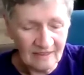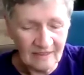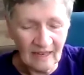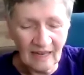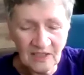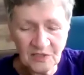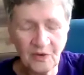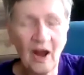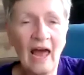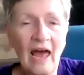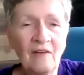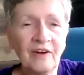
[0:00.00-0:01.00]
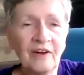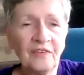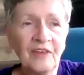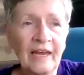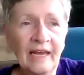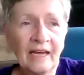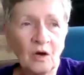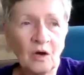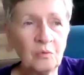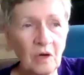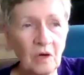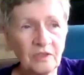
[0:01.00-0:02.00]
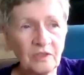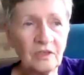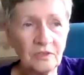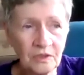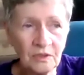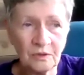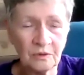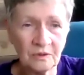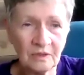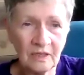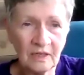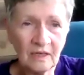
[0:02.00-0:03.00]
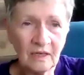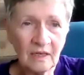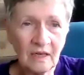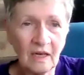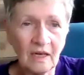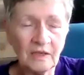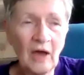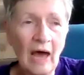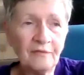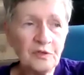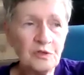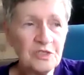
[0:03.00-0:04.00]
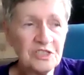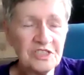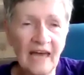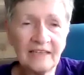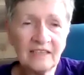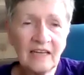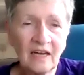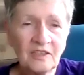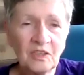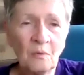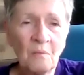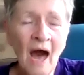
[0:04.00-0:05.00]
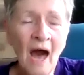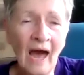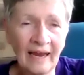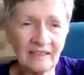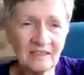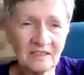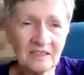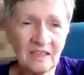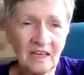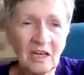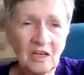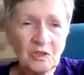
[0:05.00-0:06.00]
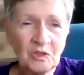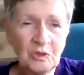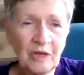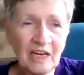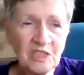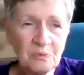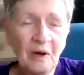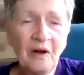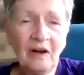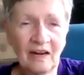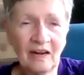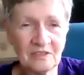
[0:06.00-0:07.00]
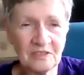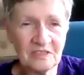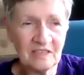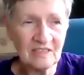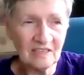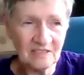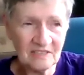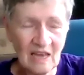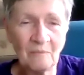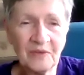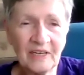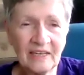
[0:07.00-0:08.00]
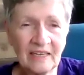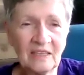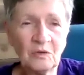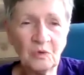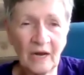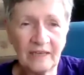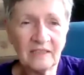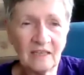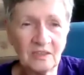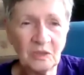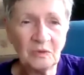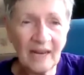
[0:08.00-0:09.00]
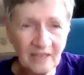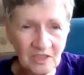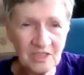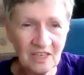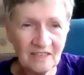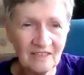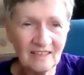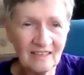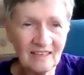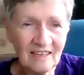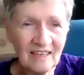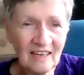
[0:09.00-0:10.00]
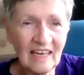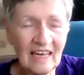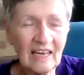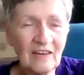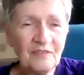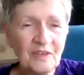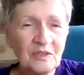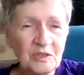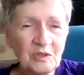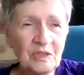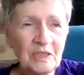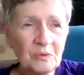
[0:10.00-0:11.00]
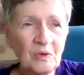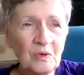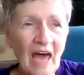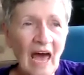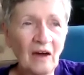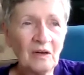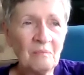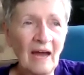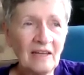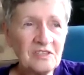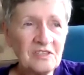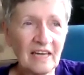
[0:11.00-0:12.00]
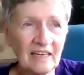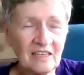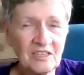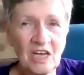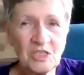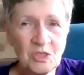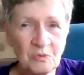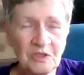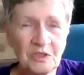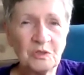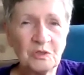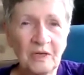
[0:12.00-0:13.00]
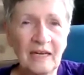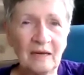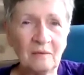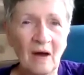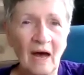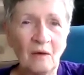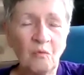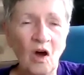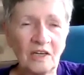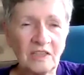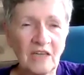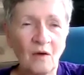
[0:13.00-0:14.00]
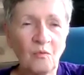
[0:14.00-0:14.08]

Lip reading: It's for everything what you do. You have to set your mind to experience something in the right direction. If you do it without a mindset and just with a dream, I want,